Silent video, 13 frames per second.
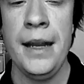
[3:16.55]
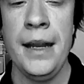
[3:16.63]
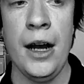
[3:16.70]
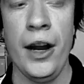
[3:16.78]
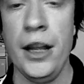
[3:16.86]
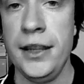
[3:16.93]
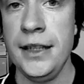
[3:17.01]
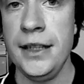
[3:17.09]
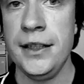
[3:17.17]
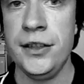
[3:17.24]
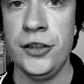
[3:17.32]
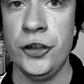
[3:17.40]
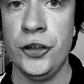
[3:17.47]
Now, I don't think
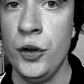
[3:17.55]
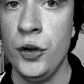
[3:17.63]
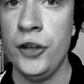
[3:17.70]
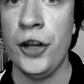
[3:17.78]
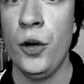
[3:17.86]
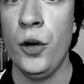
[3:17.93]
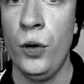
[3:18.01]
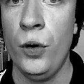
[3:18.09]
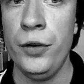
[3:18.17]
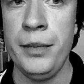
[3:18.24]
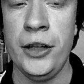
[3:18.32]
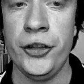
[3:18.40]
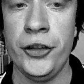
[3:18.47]
this is as good as
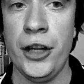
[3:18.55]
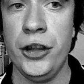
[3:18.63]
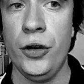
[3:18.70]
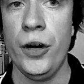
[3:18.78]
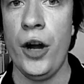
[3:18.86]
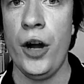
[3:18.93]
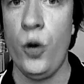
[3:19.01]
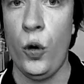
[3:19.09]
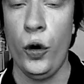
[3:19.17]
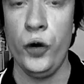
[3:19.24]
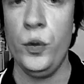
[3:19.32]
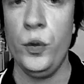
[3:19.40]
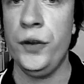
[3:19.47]
O'Horton, because I thought
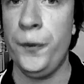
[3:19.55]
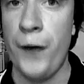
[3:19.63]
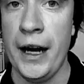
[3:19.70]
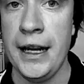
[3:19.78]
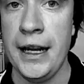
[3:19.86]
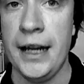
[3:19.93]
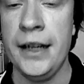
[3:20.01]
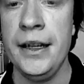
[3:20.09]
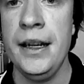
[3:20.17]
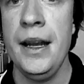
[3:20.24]
O'Horton was funnier,